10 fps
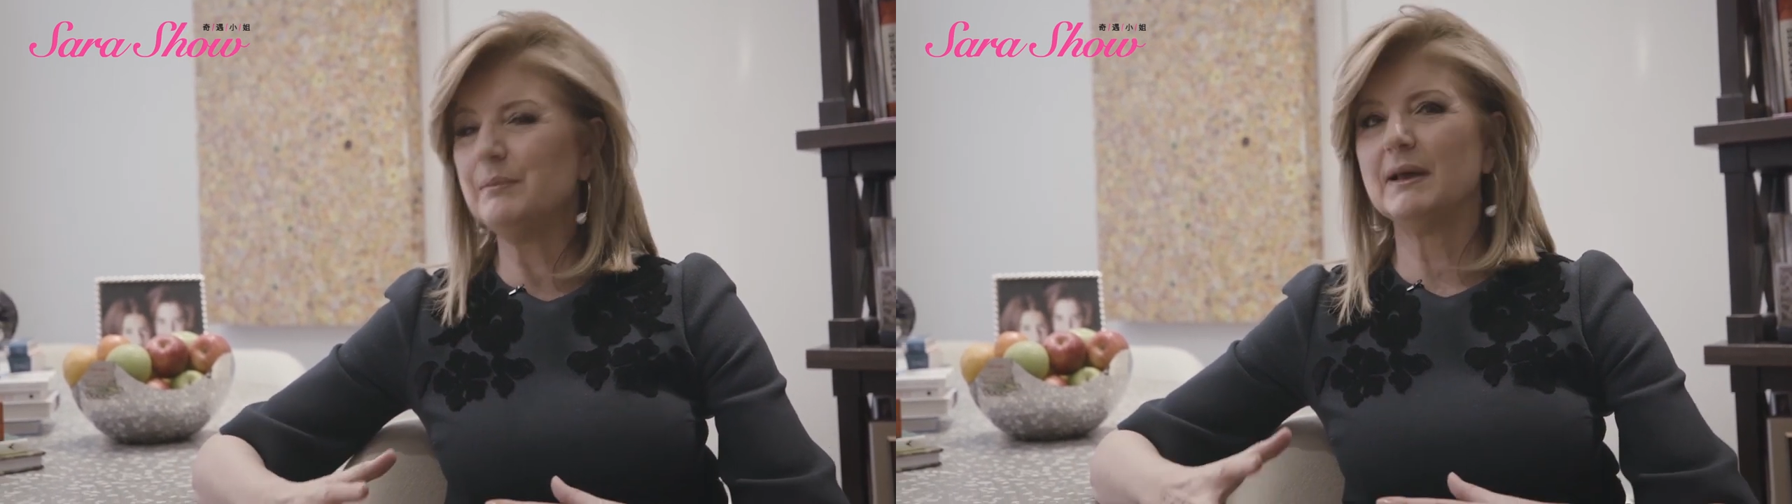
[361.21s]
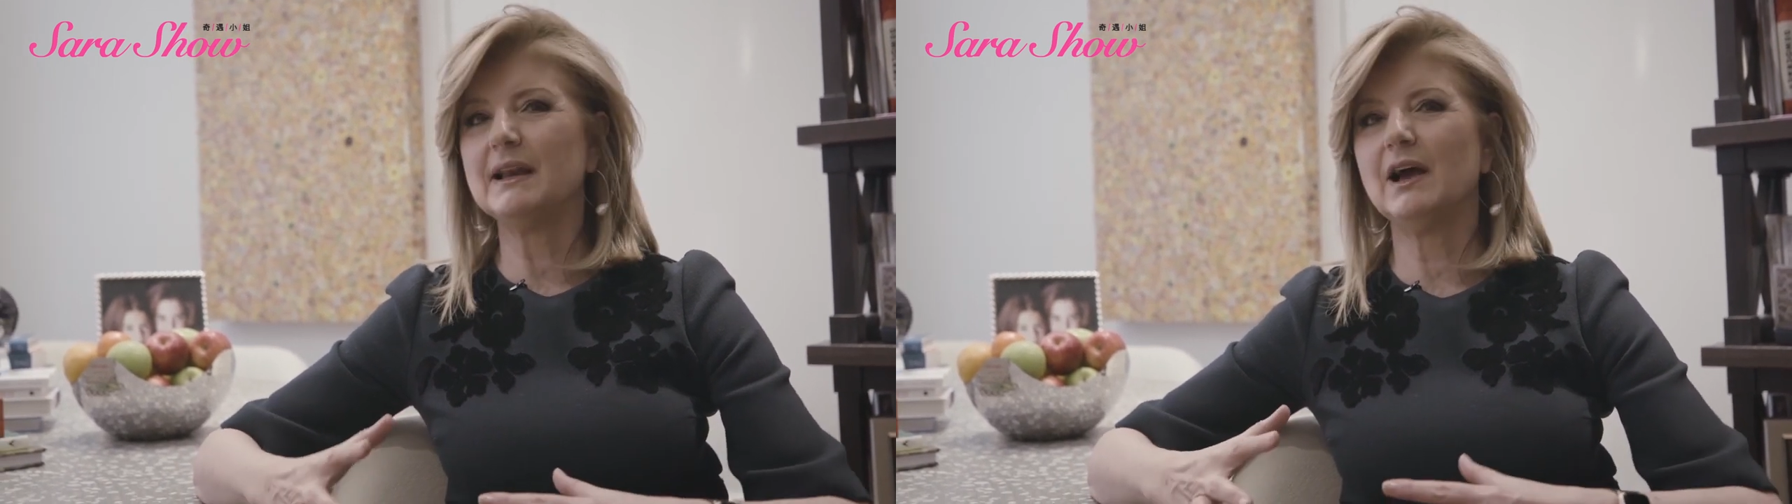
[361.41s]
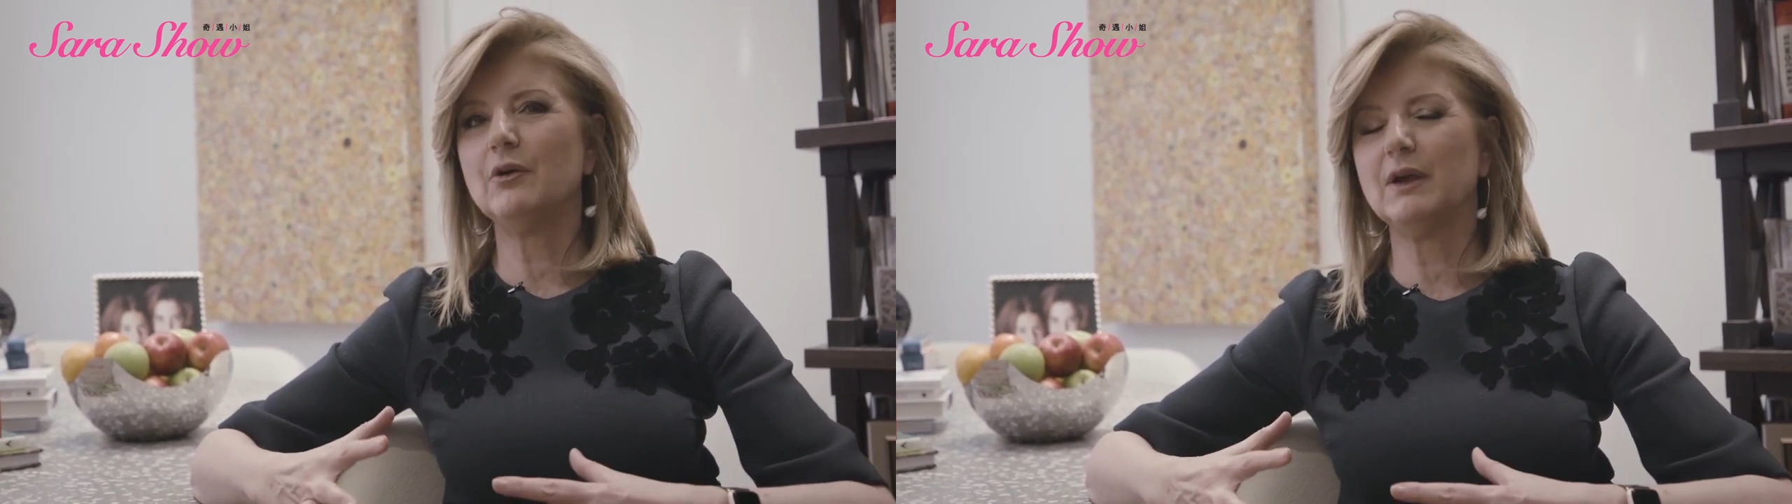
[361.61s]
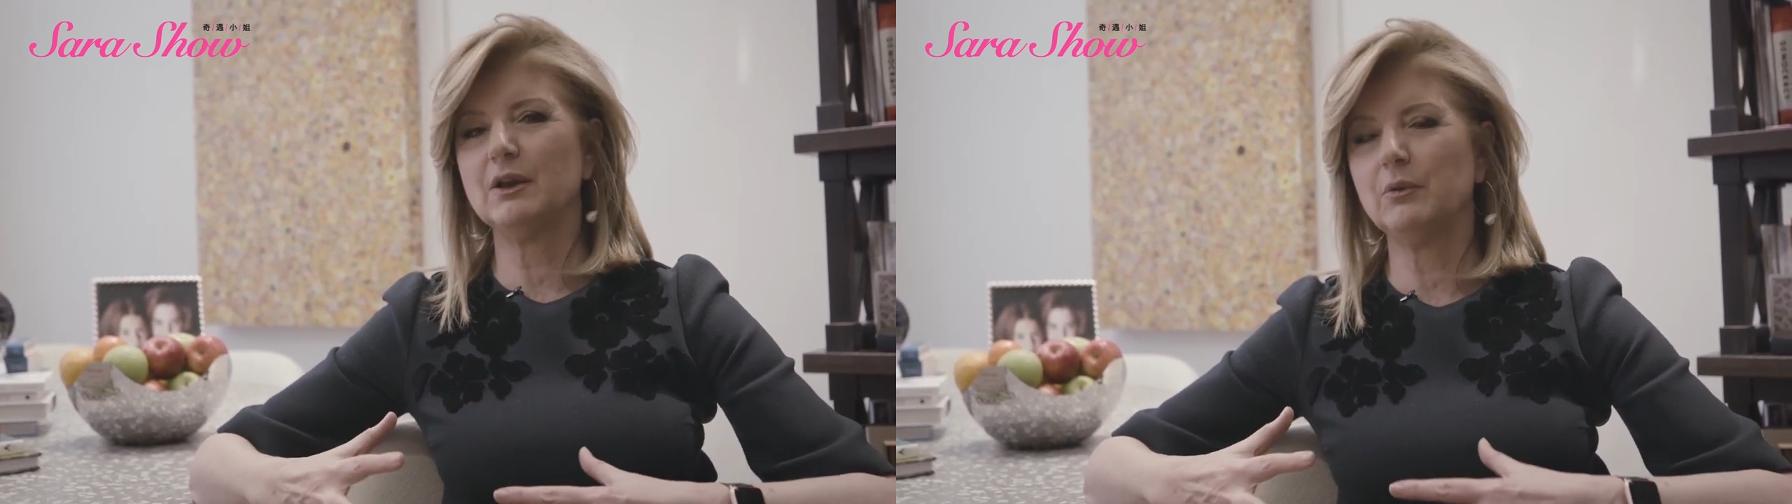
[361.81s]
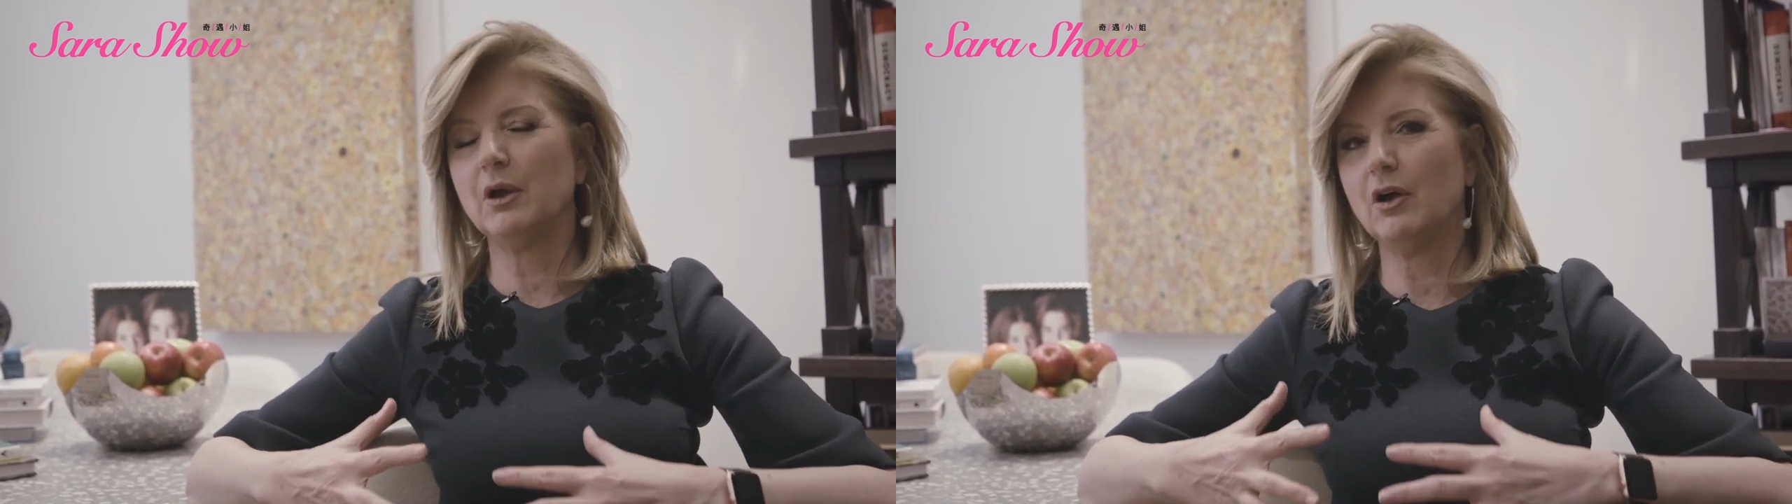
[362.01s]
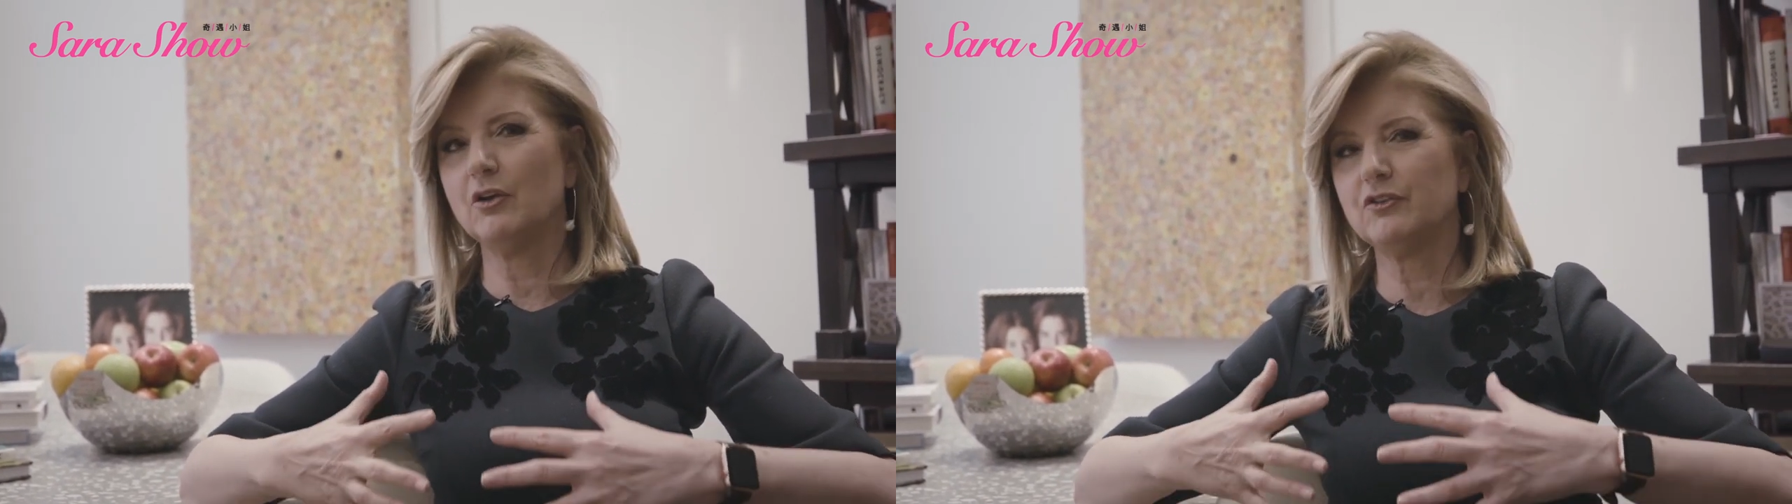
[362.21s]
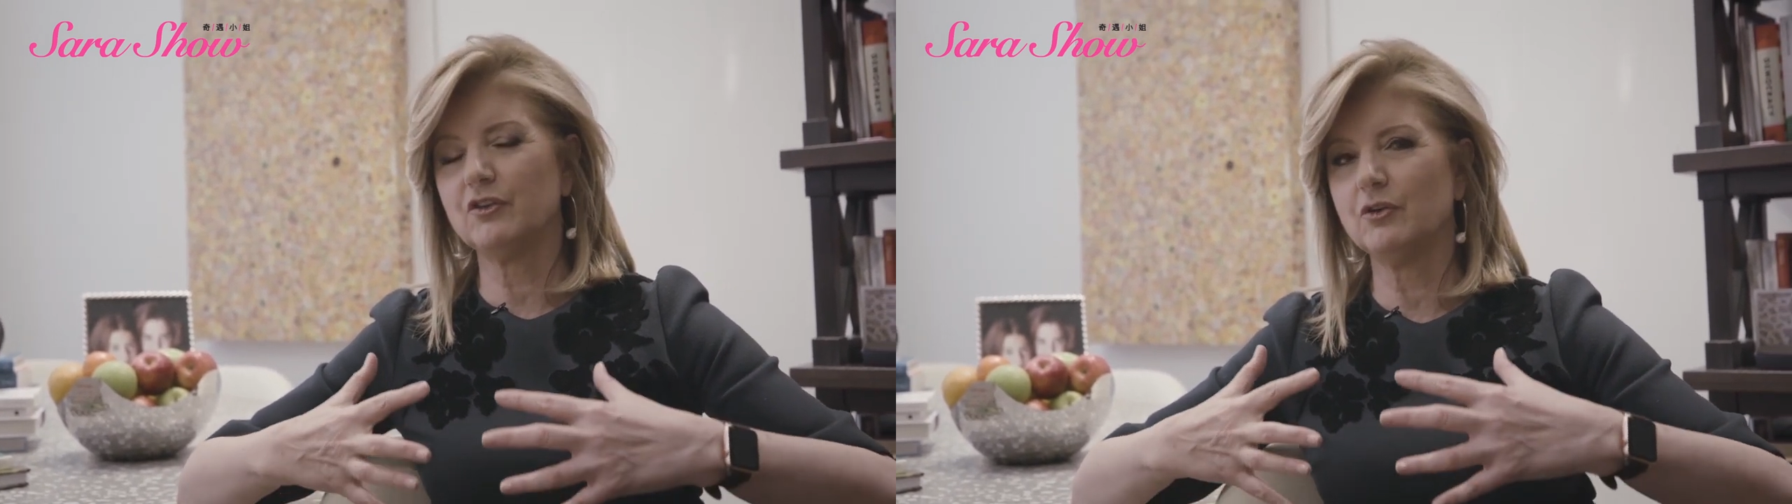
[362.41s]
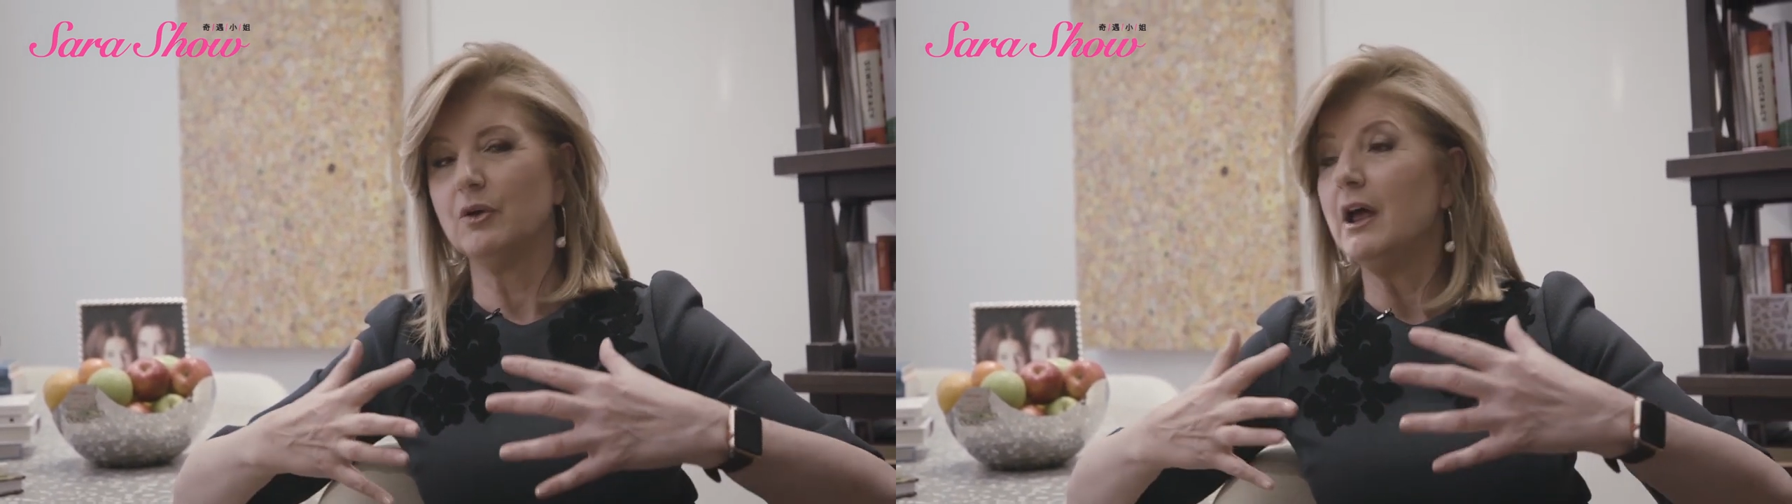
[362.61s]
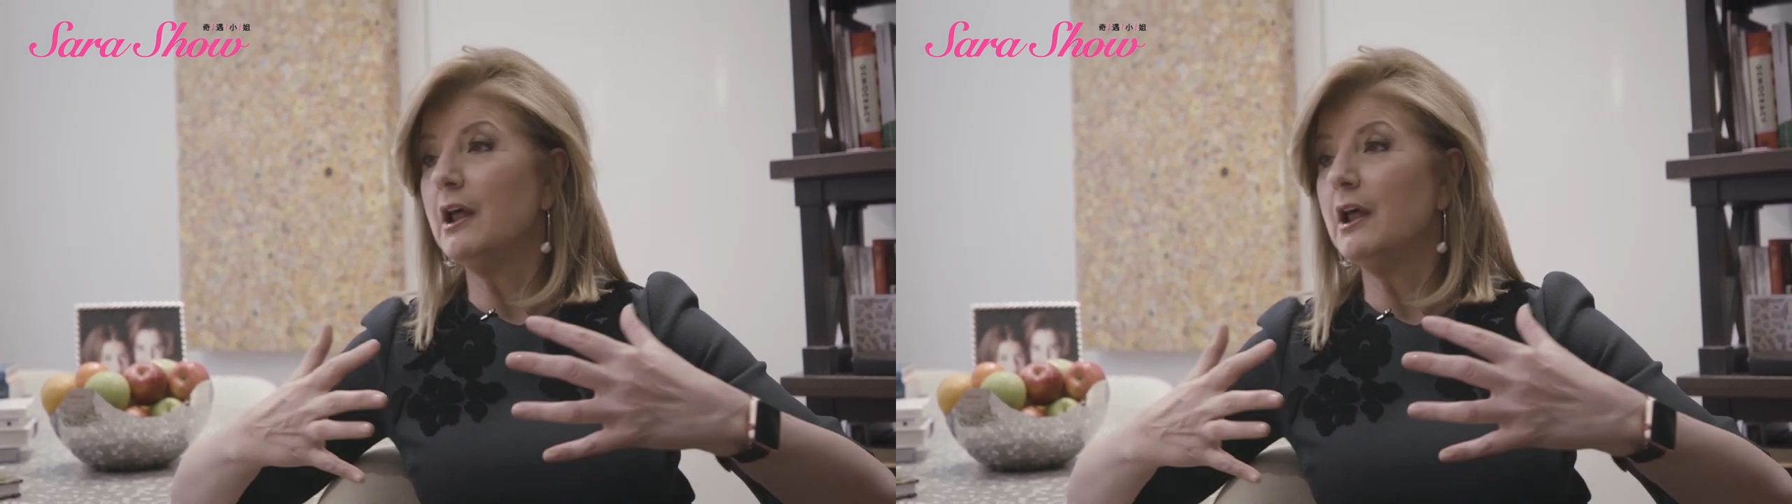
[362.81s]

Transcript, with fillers: but how can we also